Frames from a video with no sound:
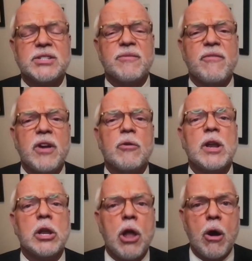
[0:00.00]
some very
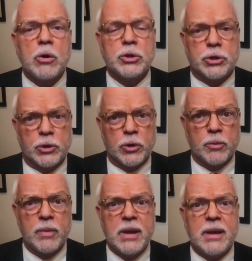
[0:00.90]

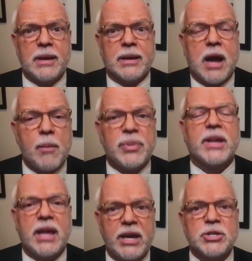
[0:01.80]
long-term
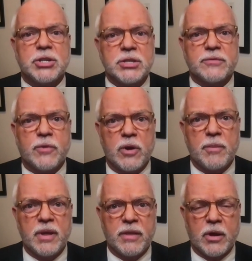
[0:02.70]
complications
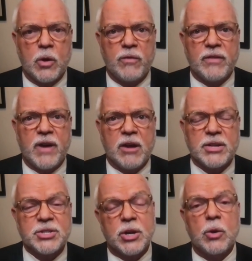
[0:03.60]
from the COVID
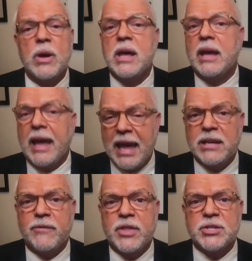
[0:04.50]
virus. So
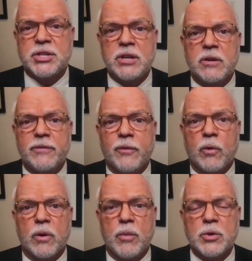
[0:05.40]
end of this year
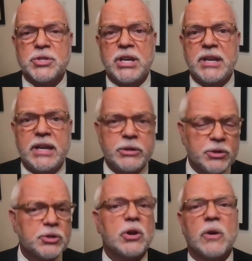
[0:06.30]
for most
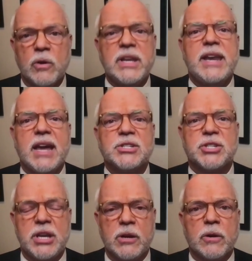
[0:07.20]
teenagers, early
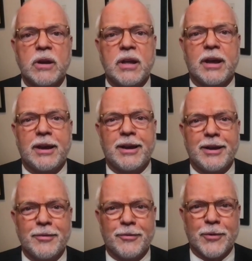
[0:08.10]
next year
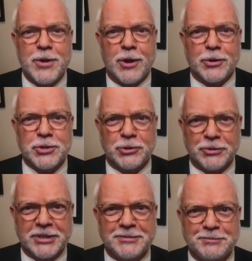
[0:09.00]
for younger
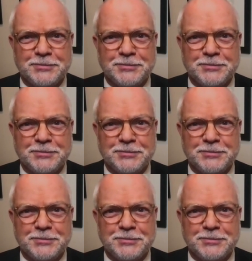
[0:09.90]
children.